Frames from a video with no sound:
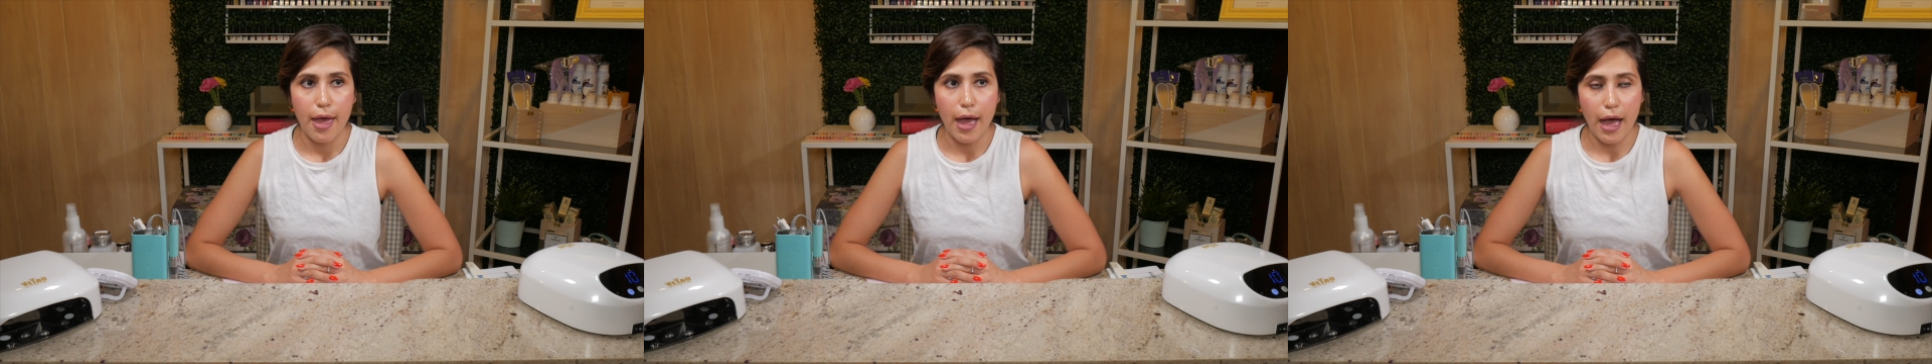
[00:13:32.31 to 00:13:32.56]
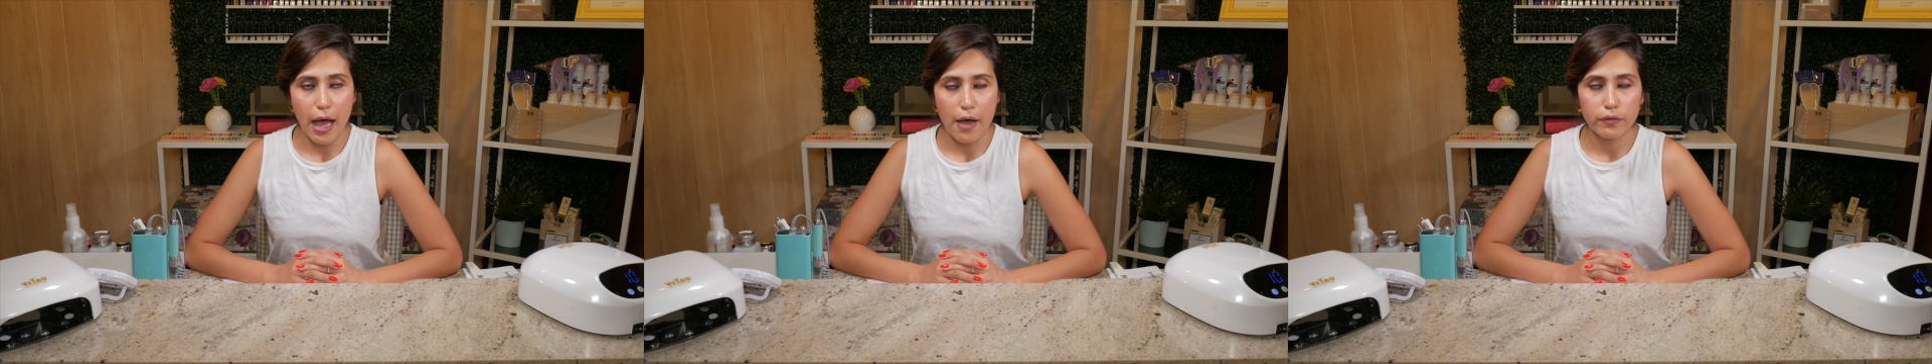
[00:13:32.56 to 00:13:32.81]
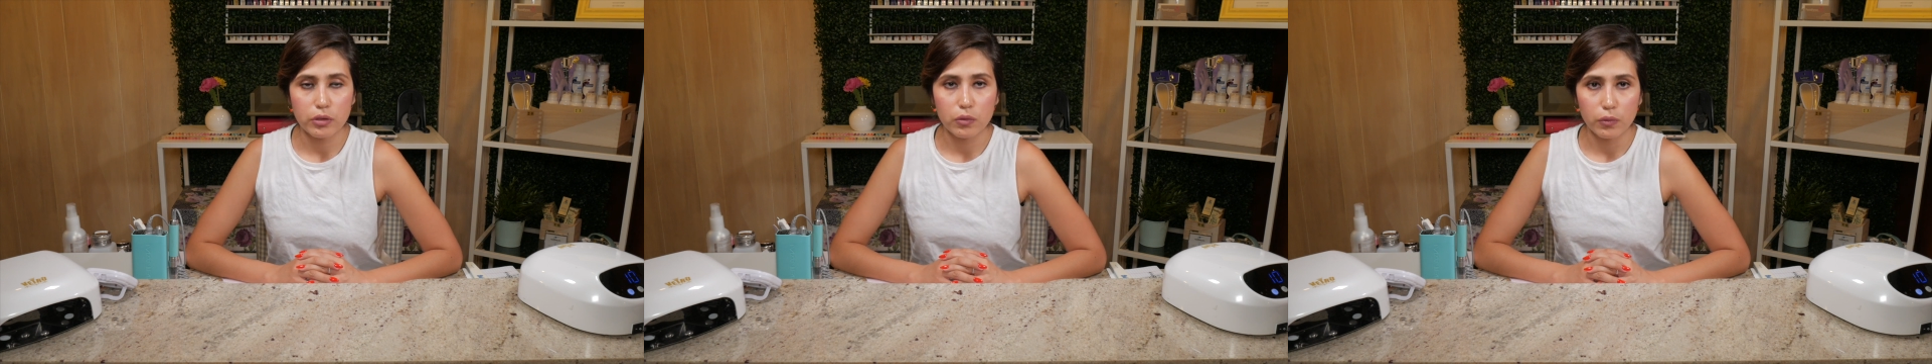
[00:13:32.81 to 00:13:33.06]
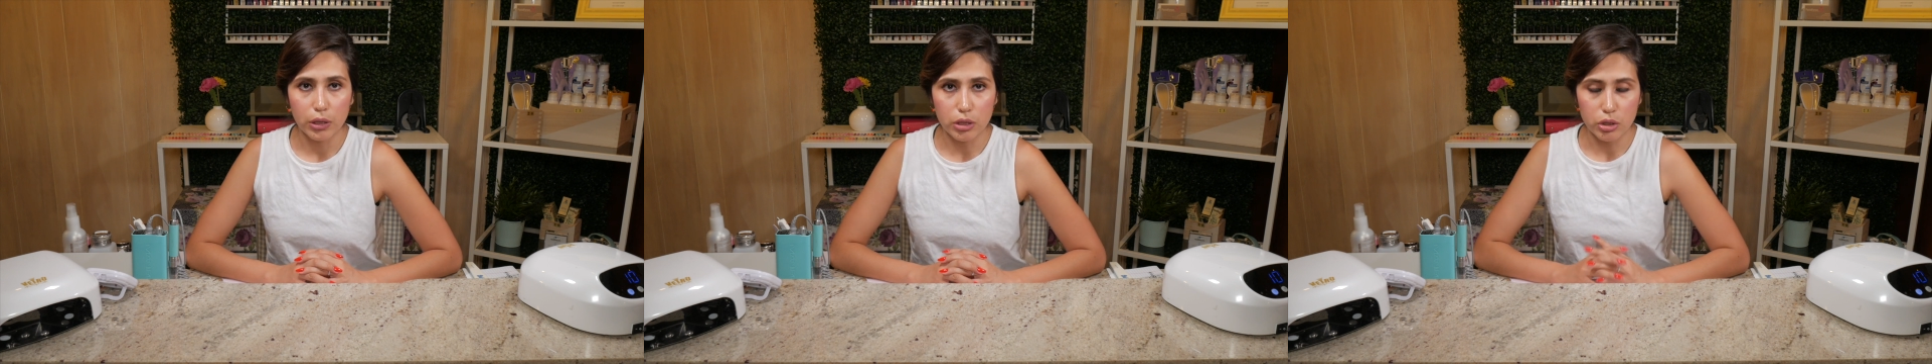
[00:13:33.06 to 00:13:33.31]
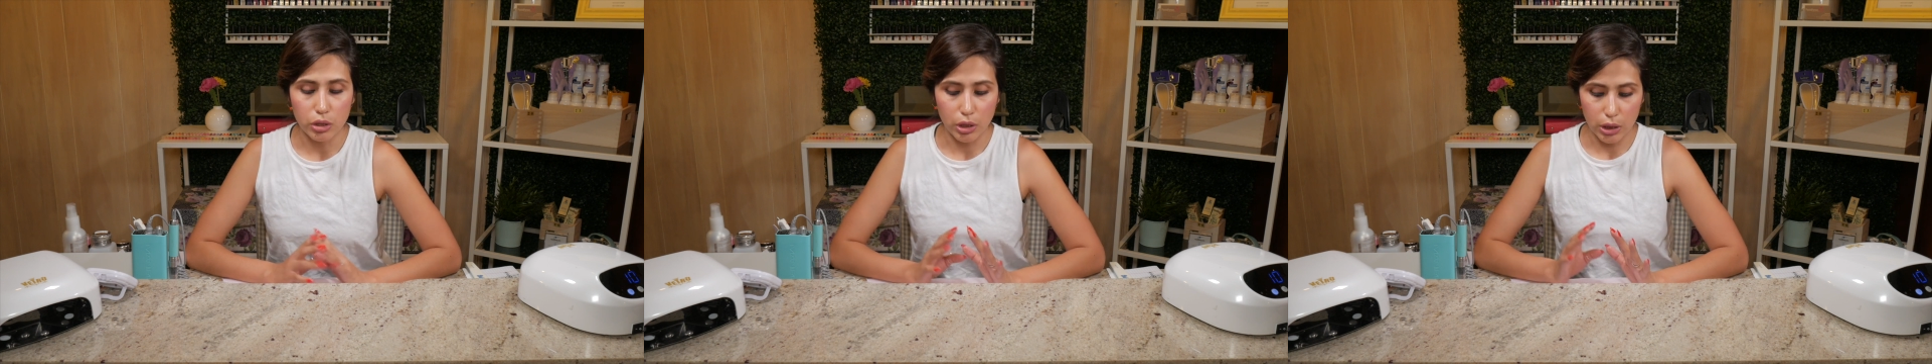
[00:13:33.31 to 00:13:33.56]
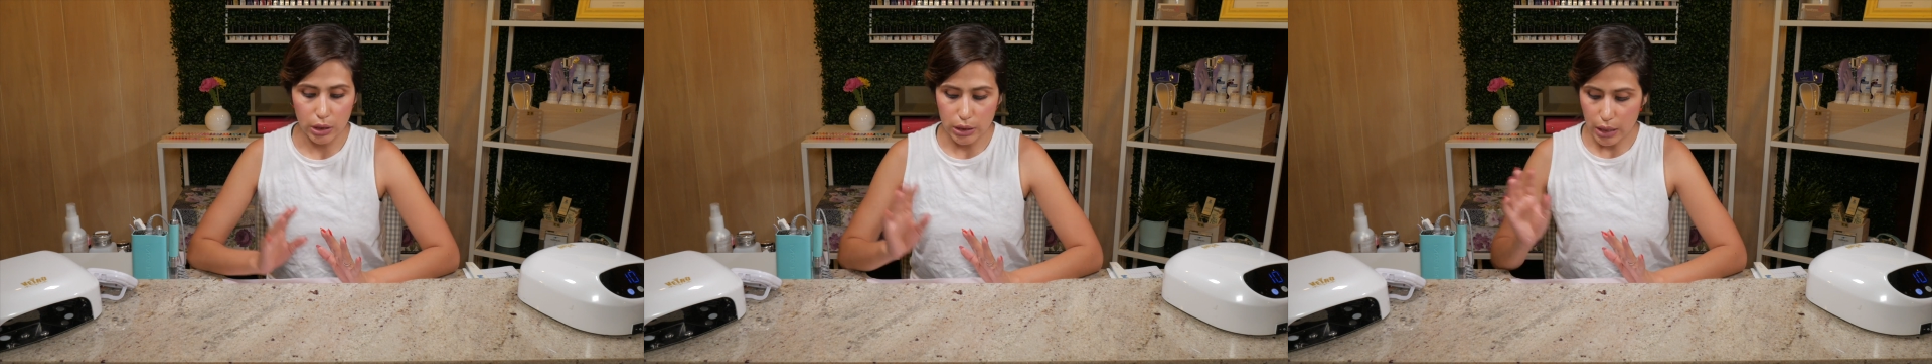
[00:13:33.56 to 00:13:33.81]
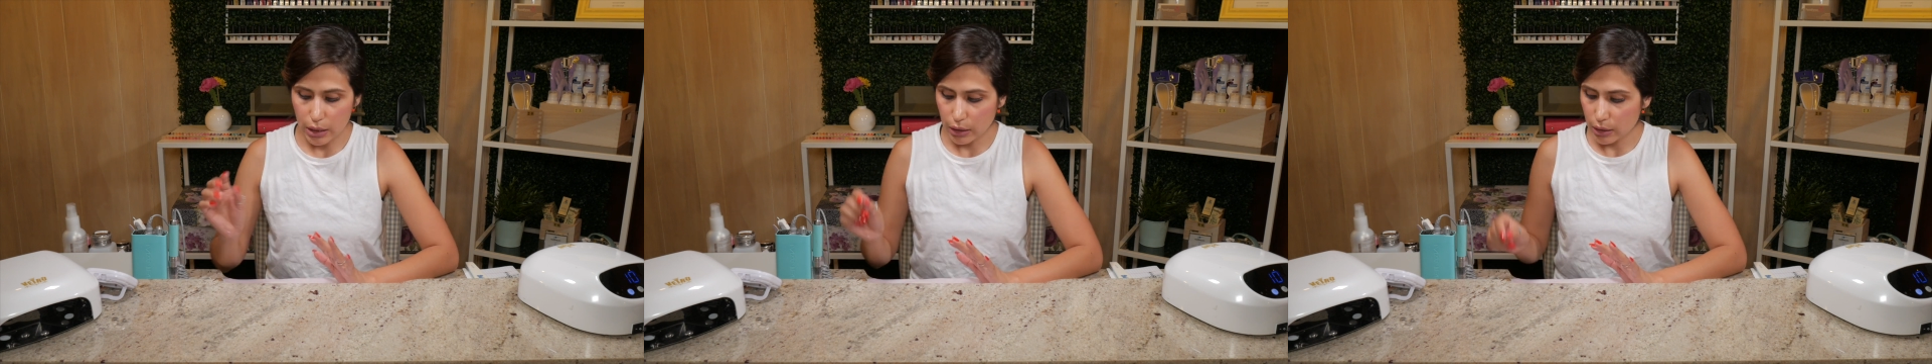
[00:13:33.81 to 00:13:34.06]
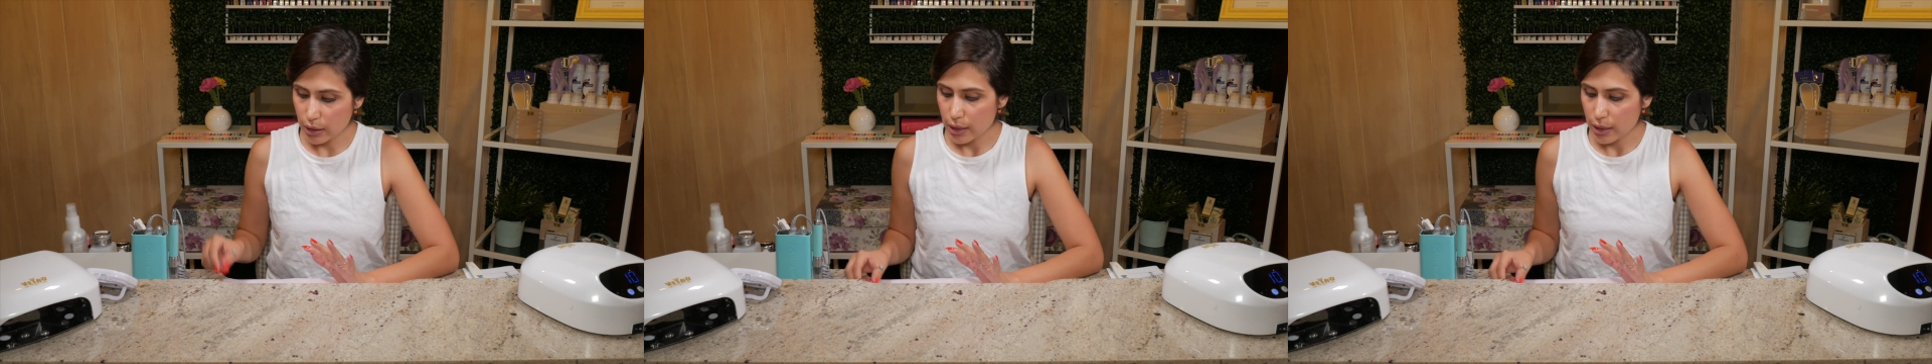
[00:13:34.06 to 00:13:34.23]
After which, you're gonna take